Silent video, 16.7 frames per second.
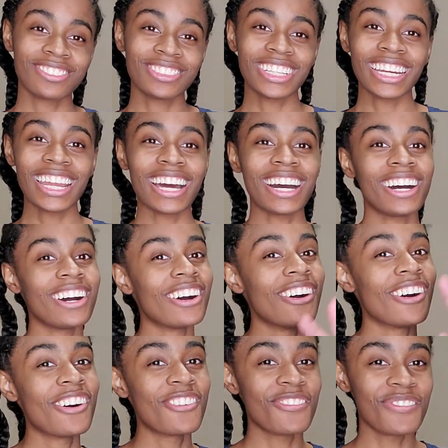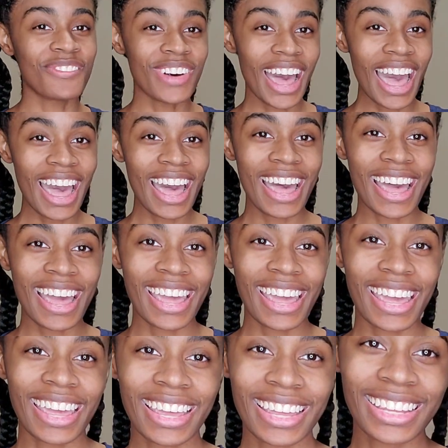video.
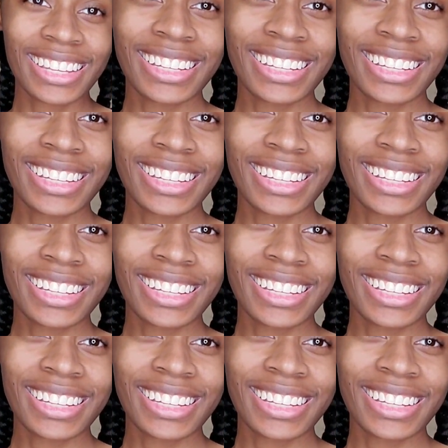Bye.